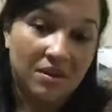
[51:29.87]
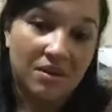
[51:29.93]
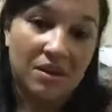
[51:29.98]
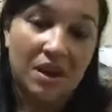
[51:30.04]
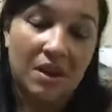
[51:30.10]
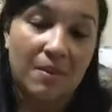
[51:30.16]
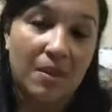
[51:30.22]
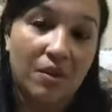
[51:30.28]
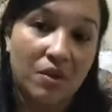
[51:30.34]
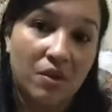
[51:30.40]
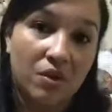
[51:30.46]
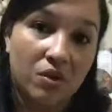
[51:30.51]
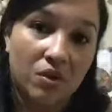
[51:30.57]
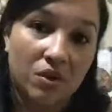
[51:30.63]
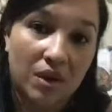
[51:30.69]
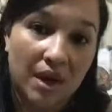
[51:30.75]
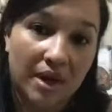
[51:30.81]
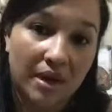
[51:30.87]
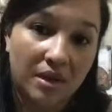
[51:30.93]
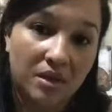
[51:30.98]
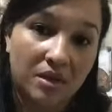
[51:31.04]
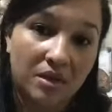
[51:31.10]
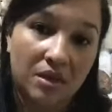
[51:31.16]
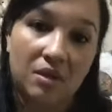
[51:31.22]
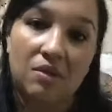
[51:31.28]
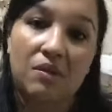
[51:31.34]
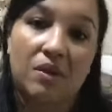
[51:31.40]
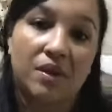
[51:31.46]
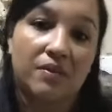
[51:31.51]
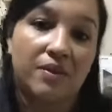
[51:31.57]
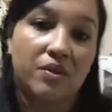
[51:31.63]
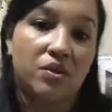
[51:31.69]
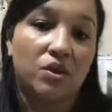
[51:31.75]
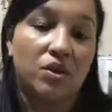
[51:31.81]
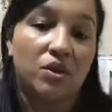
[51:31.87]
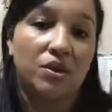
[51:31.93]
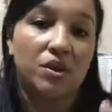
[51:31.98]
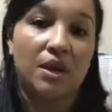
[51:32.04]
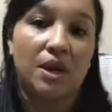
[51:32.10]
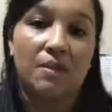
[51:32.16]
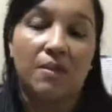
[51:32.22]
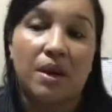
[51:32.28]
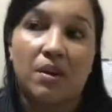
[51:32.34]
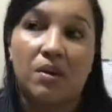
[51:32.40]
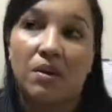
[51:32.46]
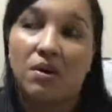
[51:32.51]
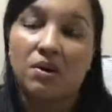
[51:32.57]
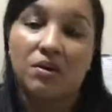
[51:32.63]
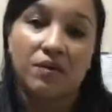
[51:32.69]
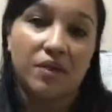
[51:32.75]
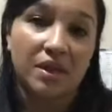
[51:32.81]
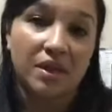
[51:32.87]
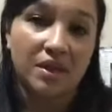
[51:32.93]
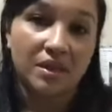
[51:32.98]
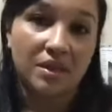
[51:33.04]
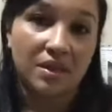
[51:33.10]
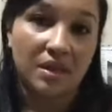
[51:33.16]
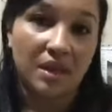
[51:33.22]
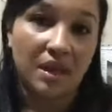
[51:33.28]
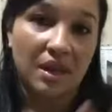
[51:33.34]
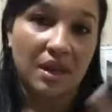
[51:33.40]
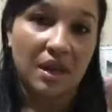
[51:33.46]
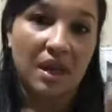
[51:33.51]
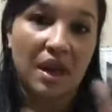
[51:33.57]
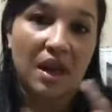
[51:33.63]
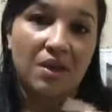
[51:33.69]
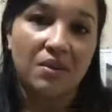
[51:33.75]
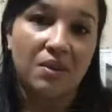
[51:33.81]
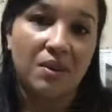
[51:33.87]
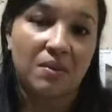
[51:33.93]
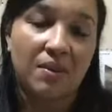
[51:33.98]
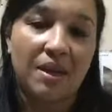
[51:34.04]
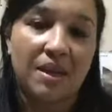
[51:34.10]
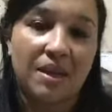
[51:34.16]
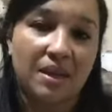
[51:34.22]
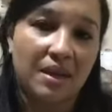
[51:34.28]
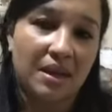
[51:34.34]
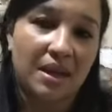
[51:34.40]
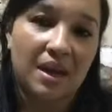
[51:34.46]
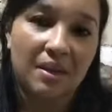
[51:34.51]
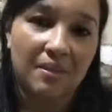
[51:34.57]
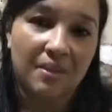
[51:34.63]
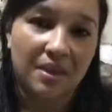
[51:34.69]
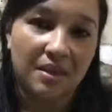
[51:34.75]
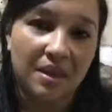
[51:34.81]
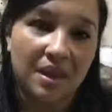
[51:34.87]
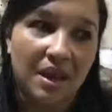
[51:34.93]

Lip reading: about your higher self, whatever you learn about all of this, how you're making it happen.